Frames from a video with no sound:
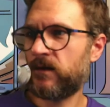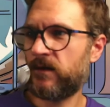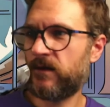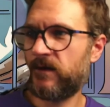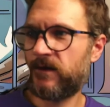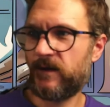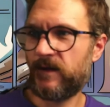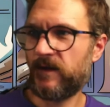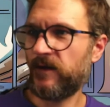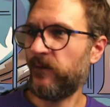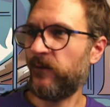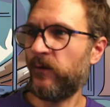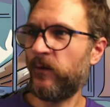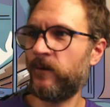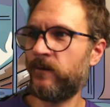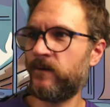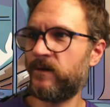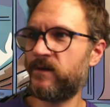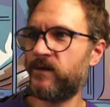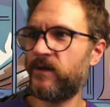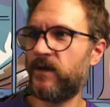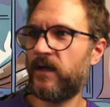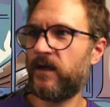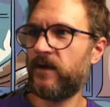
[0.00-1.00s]
some
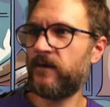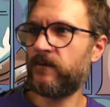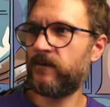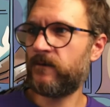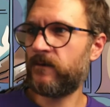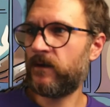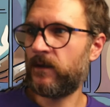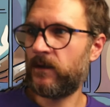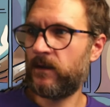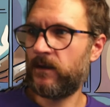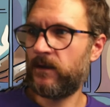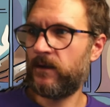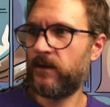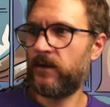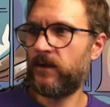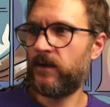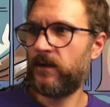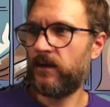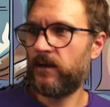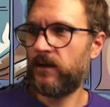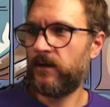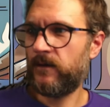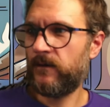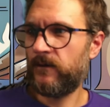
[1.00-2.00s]
overdrive.
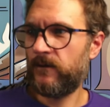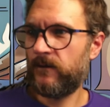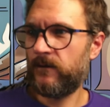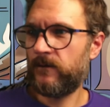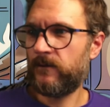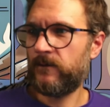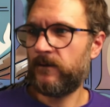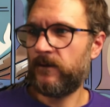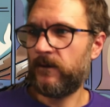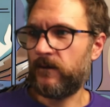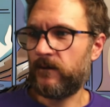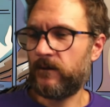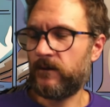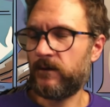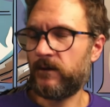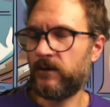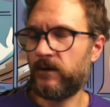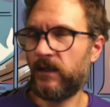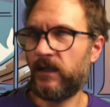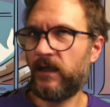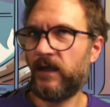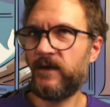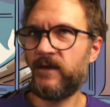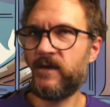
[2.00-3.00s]

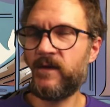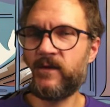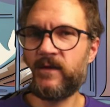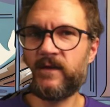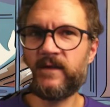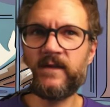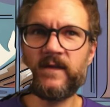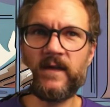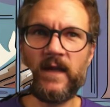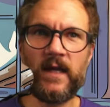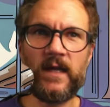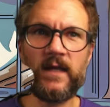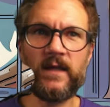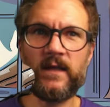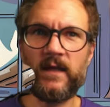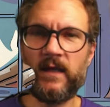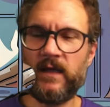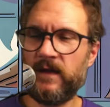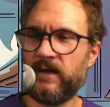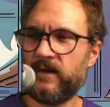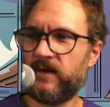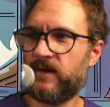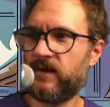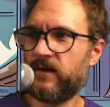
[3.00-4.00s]
I guess you could say
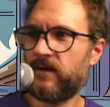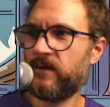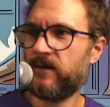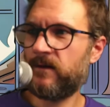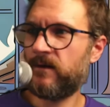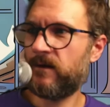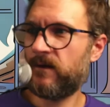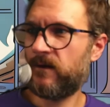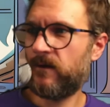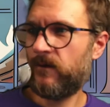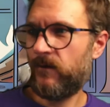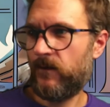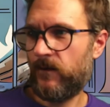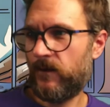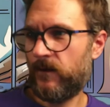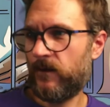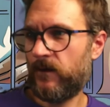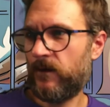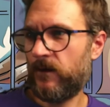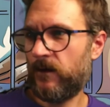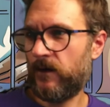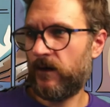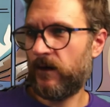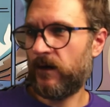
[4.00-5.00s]
it's
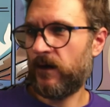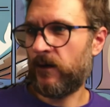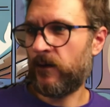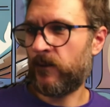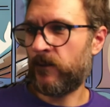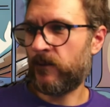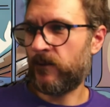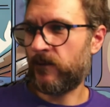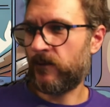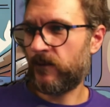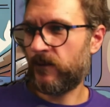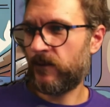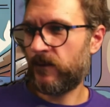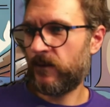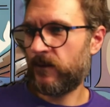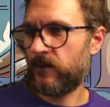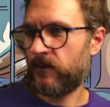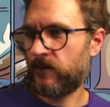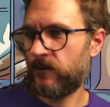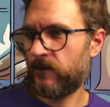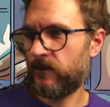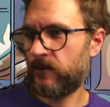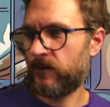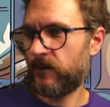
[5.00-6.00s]
um,
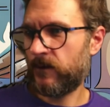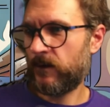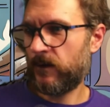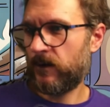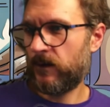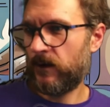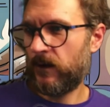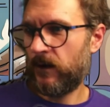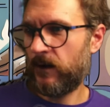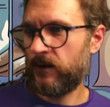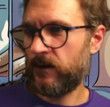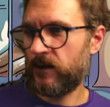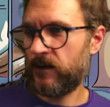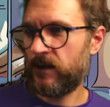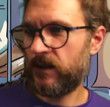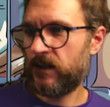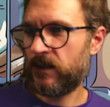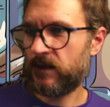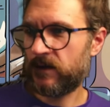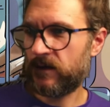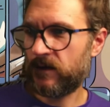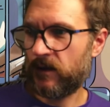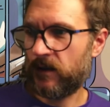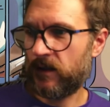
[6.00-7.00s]
other
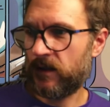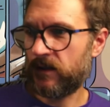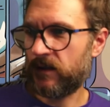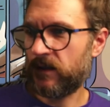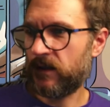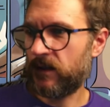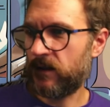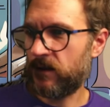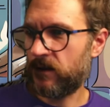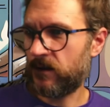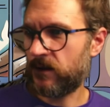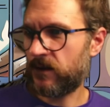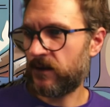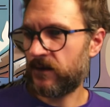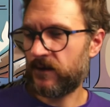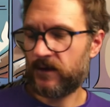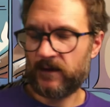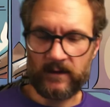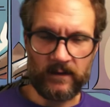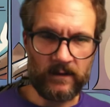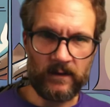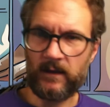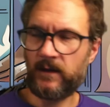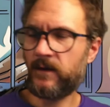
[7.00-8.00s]
than it's hard to hear because
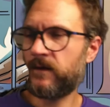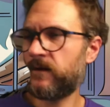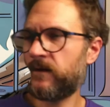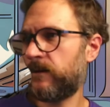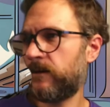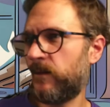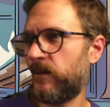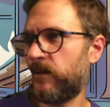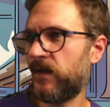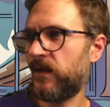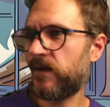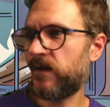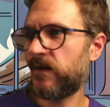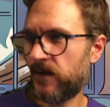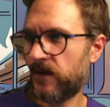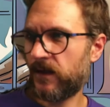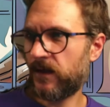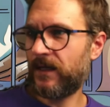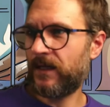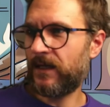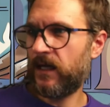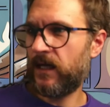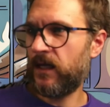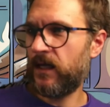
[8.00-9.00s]
it, it's but it's the
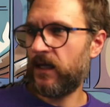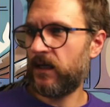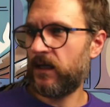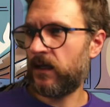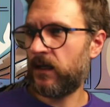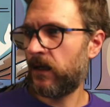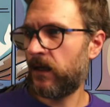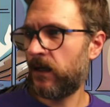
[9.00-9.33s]
gain